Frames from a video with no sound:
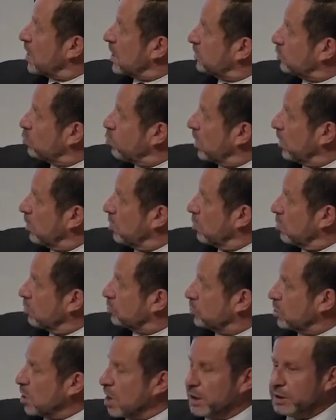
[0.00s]
That's what it
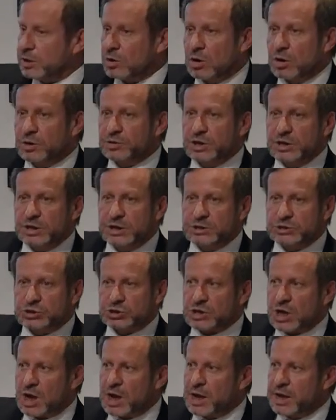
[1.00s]
looks like. On the
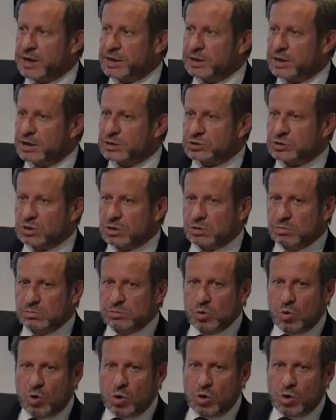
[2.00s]
inside, it's a